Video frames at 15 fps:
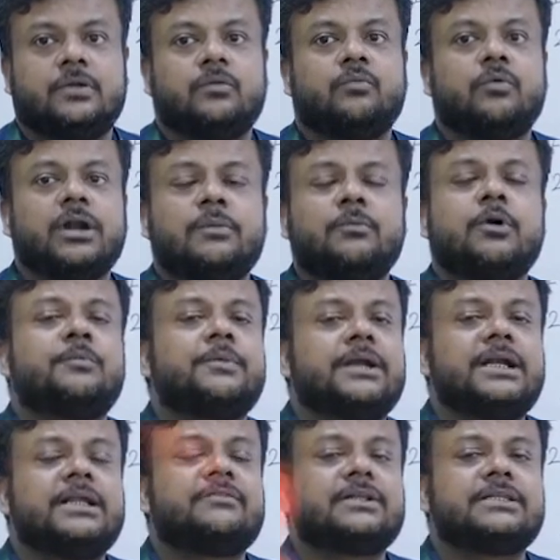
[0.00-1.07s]
What about
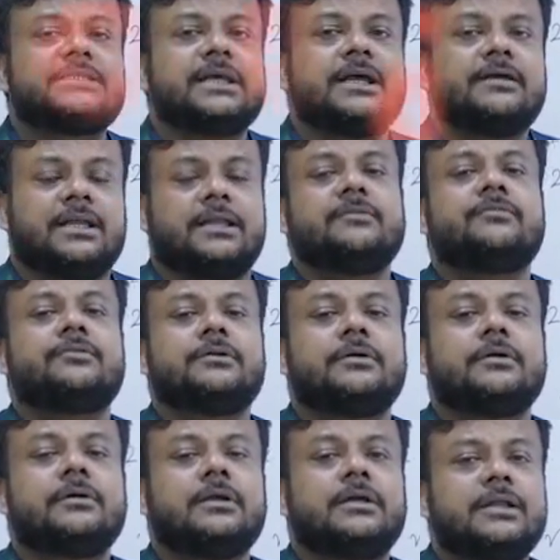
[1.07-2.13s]
printf and scanf?
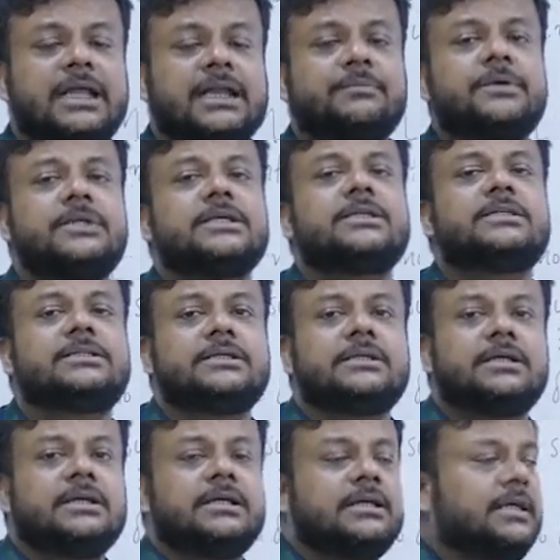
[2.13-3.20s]
Let me just
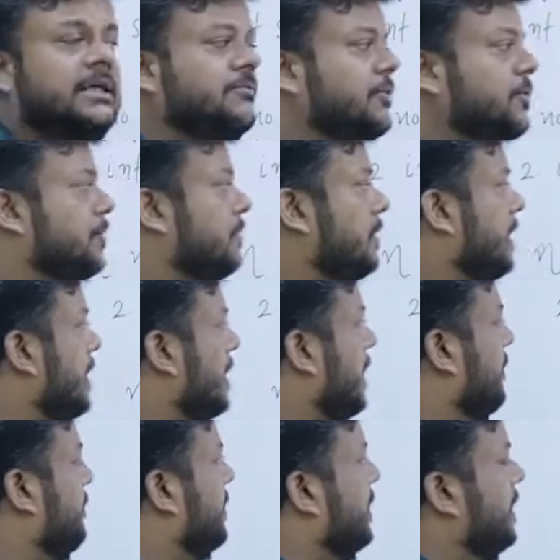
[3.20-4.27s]
give you
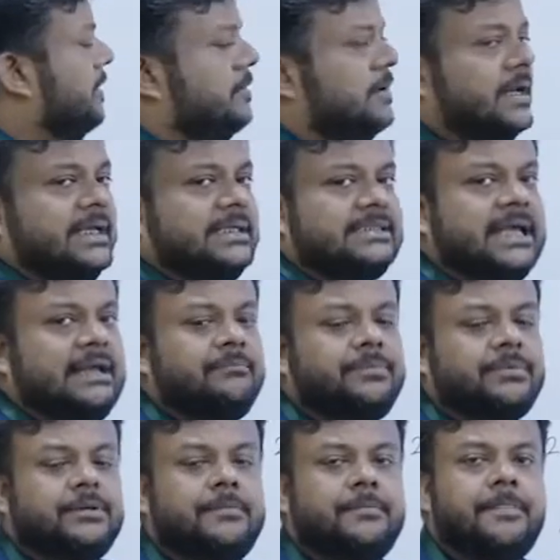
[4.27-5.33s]
a particular
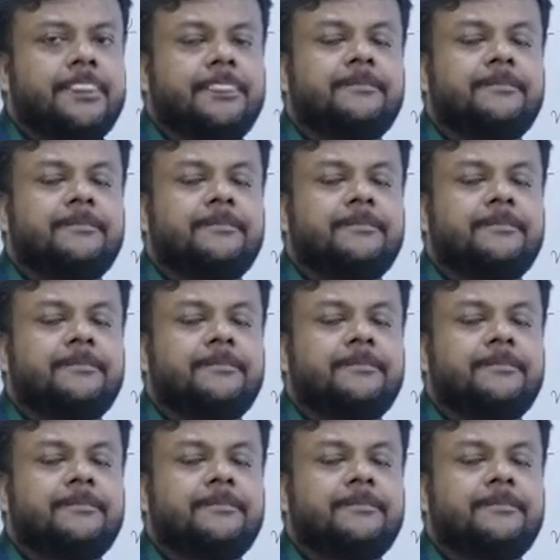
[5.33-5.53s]
example.